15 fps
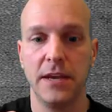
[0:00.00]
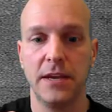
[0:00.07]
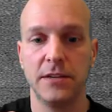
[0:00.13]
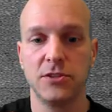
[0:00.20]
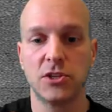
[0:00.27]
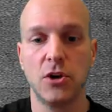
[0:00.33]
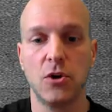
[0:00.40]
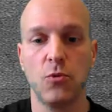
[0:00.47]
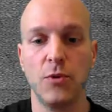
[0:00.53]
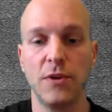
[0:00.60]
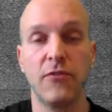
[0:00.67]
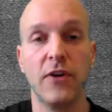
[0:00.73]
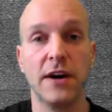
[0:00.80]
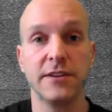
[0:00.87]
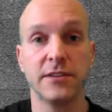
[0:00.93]
And so
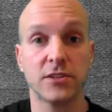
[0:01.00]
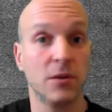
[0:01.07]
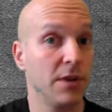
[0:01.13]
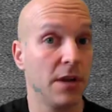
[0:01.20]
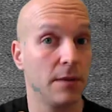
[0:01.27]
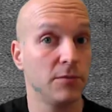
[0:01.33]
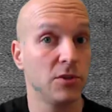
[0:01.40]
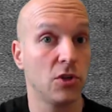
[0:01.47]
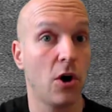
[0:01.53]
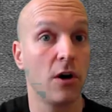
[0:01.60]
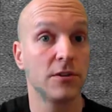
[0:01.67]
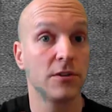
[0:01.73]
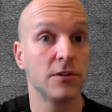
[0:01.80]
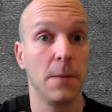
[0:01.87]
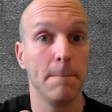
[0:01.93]
we find sometimes
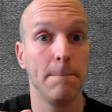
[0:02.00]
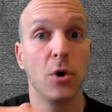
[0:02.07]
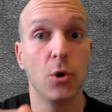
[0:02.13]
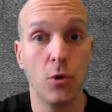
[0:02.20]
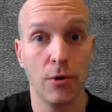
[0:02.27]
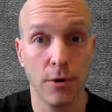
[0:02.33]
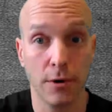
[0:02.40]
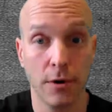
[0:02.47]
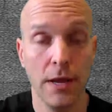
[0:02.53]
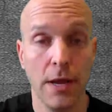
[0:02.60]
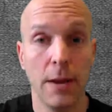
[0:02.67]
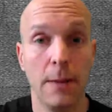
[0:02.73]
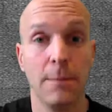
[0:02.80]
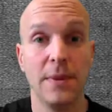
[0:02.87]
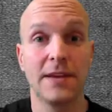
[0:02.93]
dogs get bored
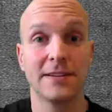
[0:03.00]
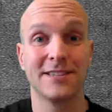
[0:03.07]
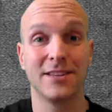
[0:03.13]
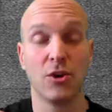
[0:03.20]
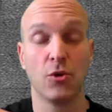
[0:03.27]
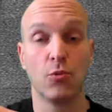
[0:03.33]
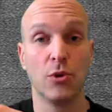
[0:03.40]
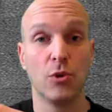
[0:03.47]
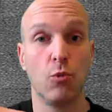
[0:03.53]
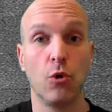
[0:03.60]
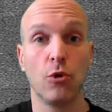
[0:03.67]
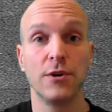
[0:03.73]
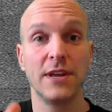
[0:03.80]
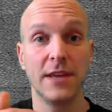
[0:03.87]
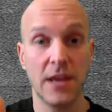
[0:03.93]
because the
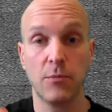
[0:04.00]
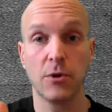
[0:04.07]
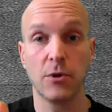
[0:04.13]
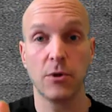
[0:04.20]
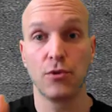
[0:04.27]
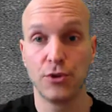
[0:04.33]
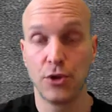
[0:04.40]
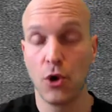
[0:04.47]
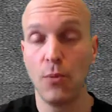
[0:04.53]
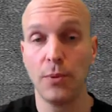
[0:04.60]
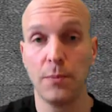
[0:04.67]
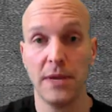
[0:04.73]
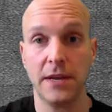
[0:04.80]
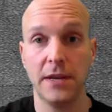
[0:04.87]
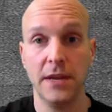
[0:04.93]
rewarding chemical
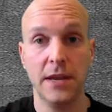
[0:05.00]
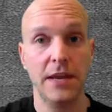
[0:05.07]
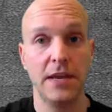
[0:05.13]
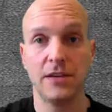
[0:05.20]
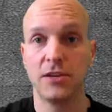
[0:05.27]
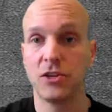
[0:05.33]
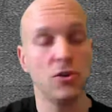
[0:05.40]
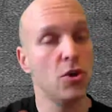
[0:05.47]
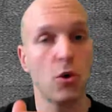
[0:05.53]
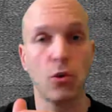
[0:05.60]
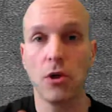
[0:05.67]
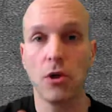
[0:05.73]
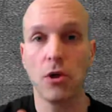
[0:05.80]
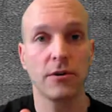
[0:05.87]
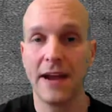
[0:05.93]
dopamine
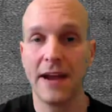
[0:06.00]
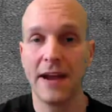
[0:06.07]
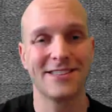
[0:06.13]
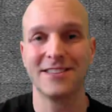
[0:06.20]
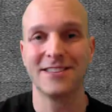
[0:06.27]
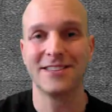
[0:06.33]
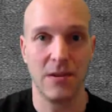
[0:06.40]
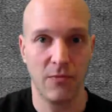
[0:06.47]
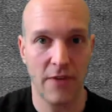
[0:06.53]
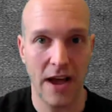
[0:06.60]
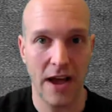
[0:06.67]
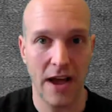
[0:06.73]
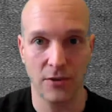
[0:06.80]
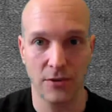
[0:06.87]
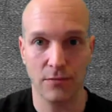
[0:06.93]
no longer has the same
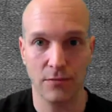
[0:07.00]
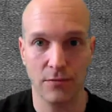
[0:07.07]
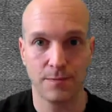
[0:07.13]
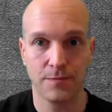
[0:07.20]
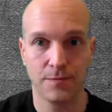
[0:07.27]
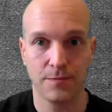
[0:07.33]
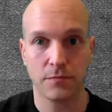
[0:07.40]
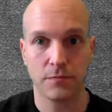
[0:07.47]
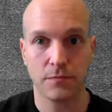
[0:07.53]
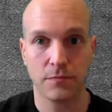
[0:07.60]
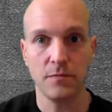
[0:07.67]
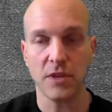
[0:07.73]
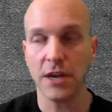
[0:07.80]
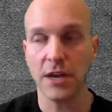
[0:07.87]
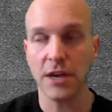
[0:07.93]
value.
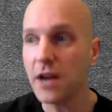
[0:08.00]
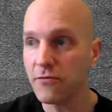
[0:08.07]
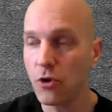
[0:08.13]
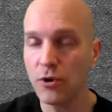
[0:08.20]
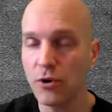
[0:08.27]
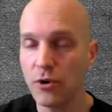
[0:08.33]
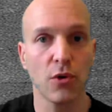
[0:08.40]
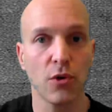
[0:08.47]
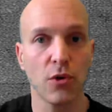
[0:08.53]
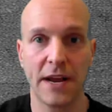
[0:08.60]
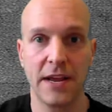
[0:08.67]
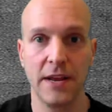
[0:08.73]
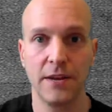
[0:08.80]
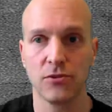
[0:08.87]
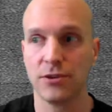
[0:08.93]
And I've always told
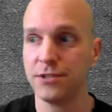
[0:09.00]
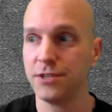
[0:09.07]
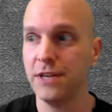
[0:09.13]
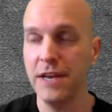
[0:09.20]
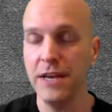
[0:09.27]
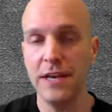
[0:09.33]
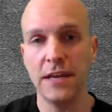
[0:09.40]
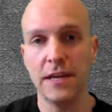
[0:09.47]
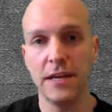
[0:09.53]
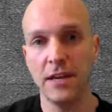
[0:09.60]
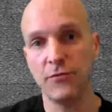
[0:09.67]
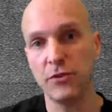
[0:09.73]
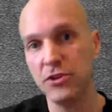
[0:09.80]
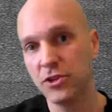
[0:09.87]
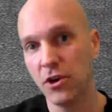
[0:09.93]
my handlers,
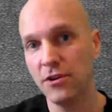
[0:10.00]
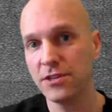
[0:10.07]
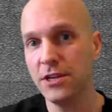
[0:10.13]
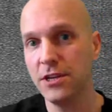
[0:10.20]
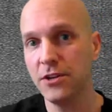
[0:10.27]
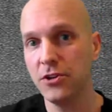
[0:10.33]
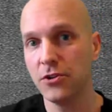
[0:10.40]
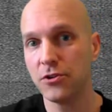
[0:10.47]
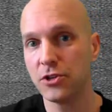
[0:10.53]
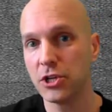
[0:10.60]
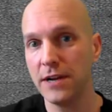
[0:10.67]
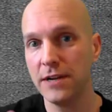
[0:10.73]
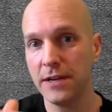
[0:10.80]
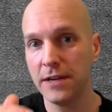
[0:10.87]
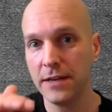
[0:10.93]
if you start seeing your
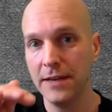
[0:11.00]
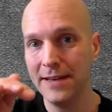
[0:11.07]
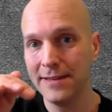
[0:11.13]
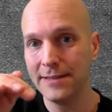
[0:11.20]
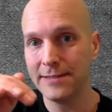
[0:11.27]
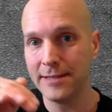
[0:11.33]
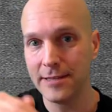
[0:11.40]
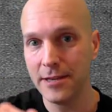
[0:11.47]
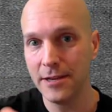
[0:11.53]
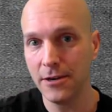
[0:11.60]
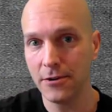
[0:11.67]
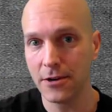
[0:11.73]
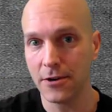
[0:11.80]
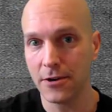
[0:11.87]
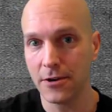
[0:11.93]
training
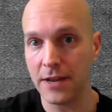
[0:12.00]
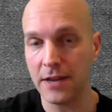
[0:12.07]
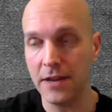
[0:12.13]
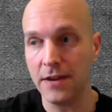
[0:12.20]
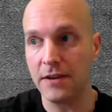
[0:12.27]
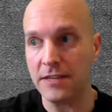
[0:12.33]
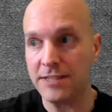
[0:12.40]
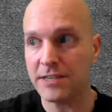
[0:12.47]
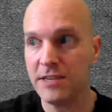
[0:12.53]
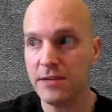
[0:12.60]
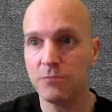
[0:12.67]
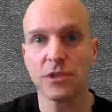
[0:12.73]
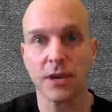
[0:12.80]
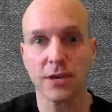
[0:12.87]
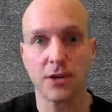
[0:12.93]
deteriorate and it
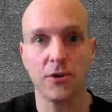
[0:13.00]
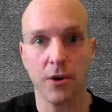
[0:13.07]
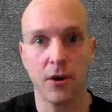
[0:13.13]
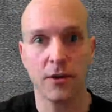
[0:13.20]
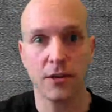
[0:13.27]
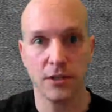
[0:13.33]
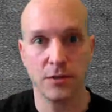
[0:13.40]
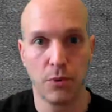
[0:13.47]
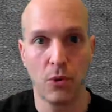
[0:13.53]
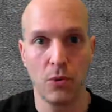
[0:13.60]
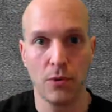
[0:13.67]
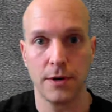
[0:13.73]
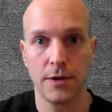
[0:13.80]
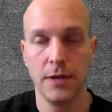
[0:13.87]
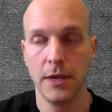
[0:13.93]
seems like your dog is
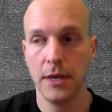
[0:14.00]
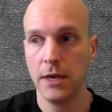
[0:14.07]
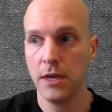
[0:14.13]
bored,